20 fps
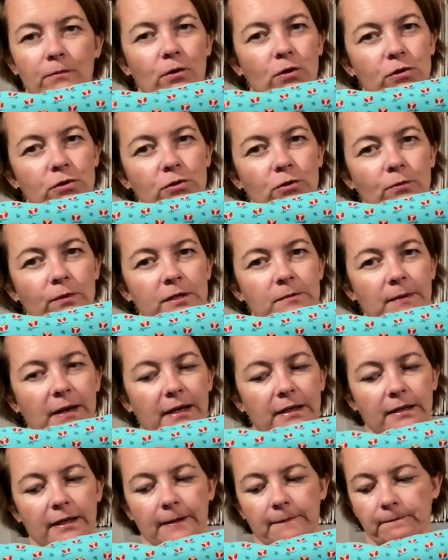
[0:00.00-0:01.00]
sure which
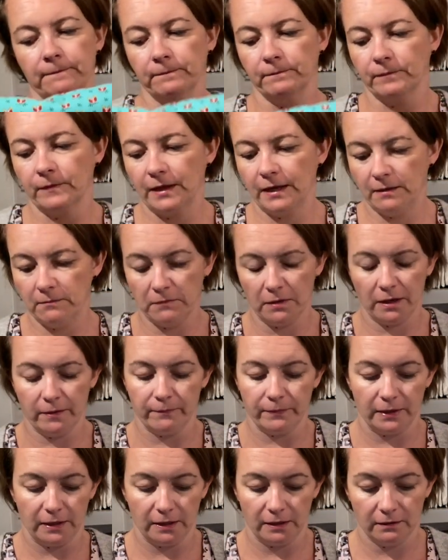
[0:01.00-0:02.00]
pattern yet. It might
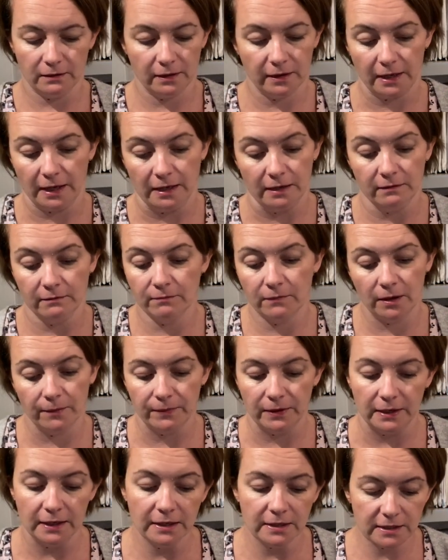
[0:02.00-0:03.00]
be, again, might be
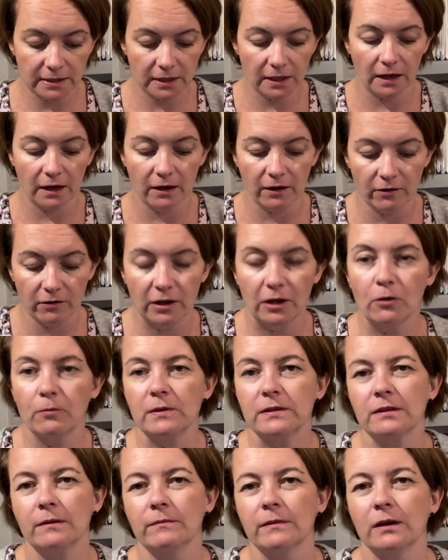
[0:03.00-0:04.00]
an indigo. It'll be
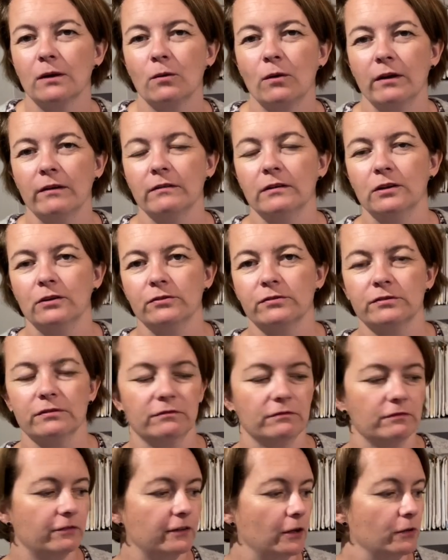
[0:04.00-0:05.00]
something quite loose
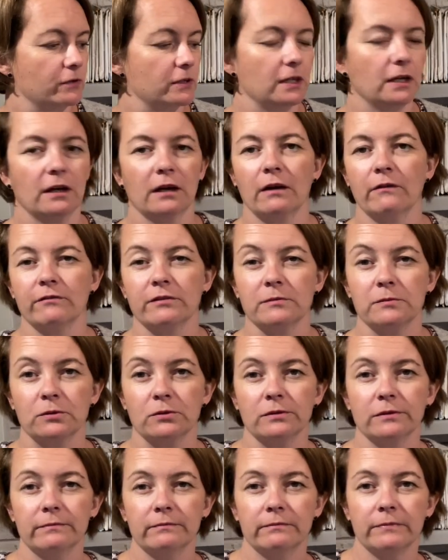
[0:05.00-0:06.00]
and floaty and comfortable,
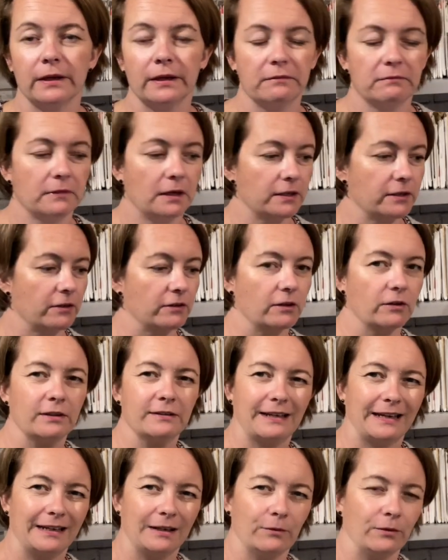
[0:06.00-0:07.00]
but I don't know
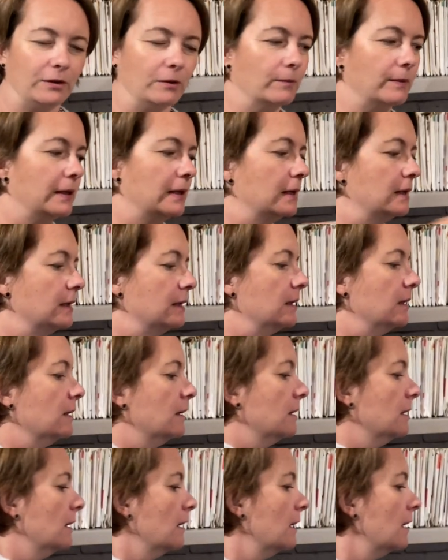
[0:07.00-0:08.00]
exactly what it'll be.
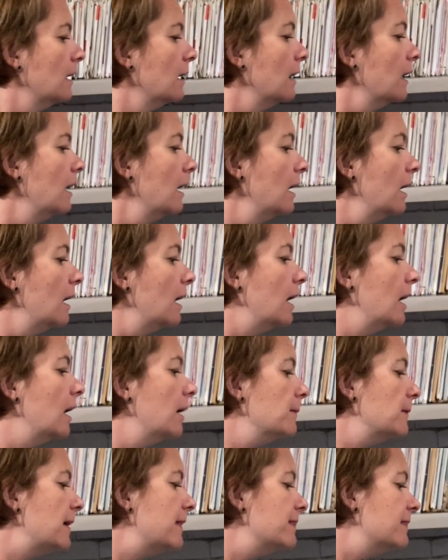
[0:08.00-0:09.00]

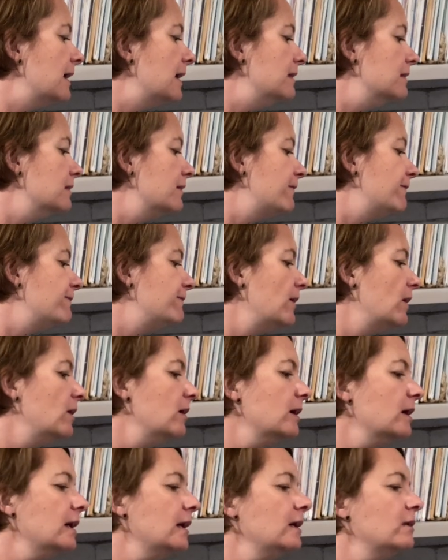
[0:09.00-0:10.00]
And then the
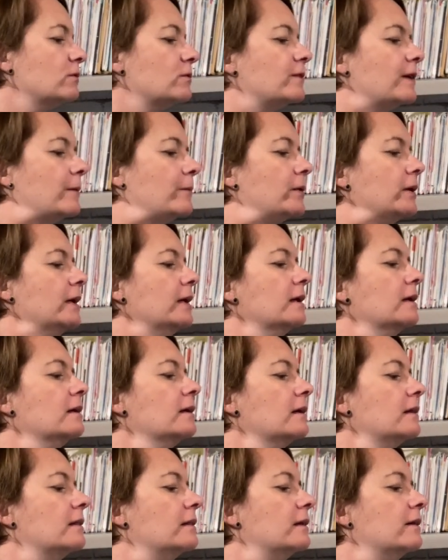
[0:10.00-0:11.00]
final fabric
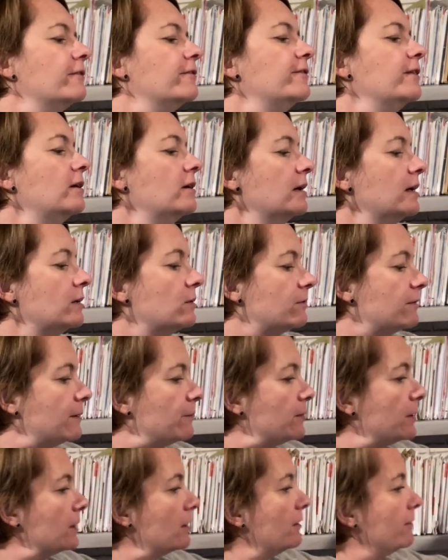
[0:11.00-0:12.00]

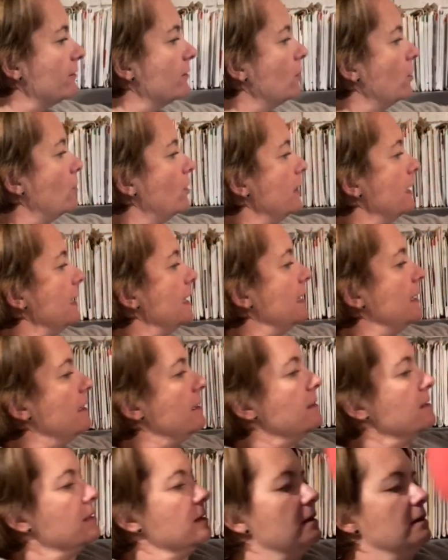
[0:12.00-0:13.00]
I've got
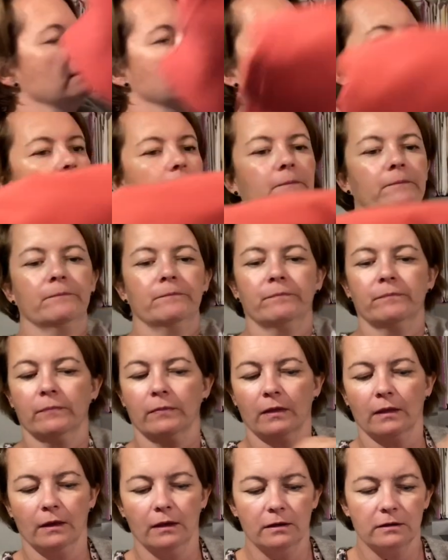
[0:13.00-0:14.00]
is
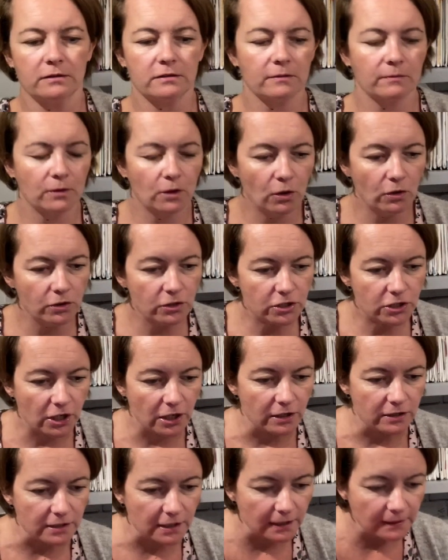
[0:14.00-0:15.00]
some cotton
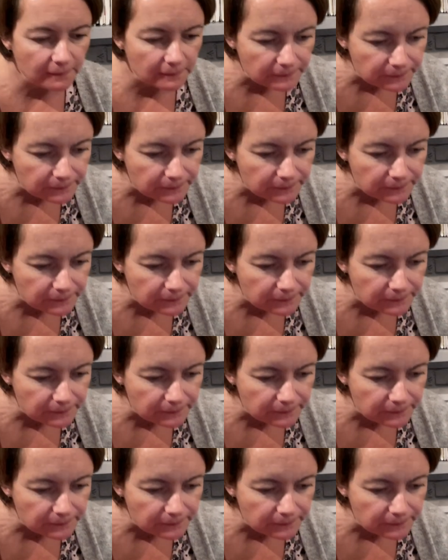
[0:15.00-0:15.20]
jersey.